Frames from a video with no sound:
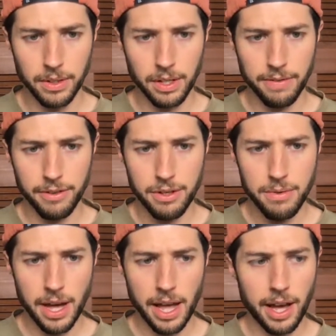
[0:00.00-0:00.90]
If
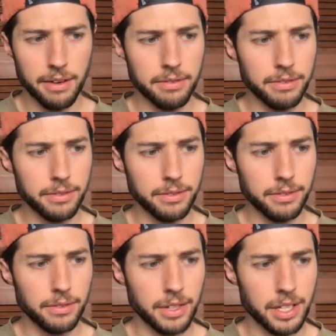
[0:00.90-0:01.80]
you have
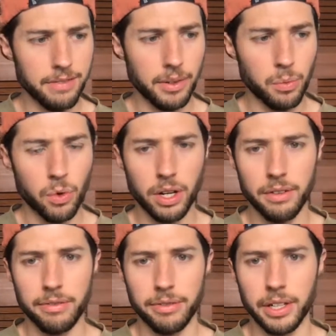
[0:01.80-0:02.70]
even
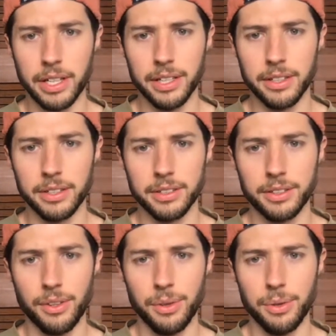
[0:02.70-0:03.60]
one friend
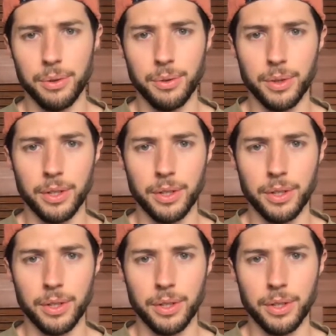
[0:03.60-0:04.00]
who,